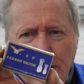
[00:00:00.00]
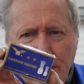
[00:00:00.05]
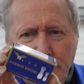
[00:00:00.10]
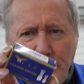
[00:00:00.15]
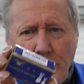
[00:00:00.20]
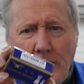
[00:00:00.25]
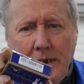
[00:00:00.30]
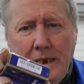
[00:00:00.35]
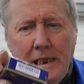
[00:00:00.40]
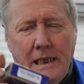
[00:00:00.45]

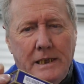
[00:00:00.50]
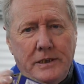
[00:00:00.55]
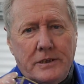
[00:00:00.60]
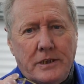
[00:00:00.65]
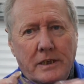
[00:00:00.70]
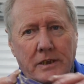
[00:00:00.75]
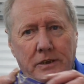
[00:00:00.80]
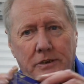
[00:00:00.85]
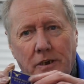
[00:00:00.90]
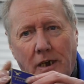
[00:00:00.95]
Chinese
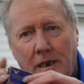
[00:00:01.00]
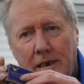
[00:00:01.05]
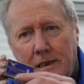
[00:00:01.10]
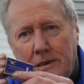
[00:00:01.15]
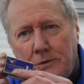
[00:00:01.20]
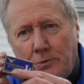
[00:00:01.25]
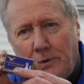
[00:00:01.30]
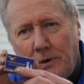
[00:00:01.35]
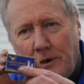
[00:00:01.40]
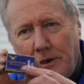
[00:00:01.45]

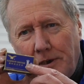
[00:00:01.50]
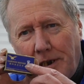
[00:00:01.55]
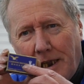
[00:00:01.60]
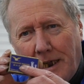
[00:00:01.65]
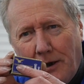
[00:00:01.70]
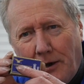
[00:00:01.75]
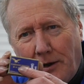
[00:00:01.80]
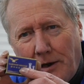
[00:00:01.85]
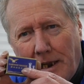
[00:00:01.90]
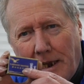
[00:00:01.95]
wording
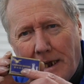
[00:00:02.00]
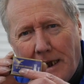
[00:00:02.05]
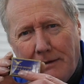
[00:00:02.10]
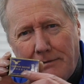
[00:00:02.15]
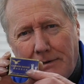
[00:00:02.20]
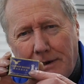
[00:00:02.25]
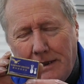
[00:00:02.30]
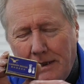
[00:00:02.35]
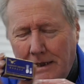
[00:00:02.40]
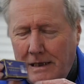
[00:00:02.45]
on it, and
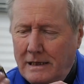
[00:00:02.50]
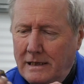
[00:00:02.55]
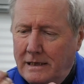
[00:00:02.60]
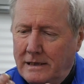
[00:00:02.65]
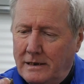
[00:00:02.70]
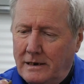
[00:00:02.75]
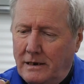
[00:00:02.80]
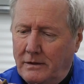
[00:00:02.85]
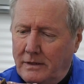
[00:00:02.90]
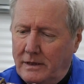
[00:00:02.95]
every,
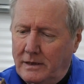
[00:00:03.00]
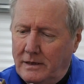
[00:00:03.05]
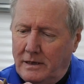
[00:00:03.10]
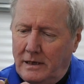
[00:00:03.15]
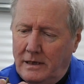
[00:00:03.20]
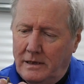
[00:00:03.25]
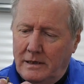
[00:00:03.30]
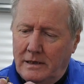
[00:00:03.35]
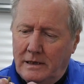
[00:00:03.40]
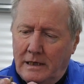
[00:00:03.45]
the
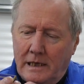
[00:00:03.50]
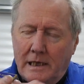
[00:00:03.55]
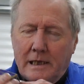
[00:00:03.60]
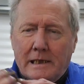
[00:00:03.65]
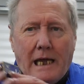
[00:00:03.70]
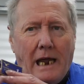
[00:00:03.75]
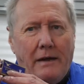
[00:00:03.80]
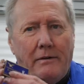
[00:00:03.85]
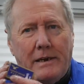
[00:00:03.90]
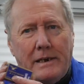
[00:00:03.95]

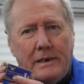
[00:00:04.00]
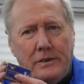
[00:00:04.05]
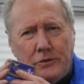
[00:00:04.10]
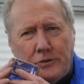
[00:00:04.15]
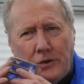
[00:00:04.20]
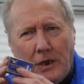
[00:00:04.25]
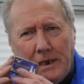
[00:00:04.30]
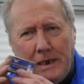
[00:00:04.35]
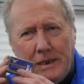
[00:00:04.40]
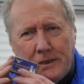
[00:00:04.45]

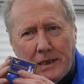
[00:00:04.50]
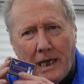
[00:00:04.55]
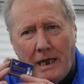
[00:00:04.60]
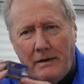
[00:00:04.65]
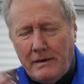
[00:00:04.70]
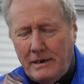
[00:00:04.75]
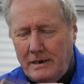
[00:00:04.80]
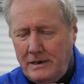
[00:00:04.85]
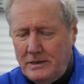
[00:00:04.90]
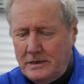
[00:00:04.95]
Chinese
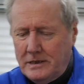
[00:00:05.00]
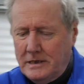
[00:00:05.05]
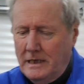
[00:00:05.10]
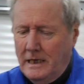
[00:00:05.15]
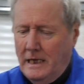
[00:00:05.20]
characters.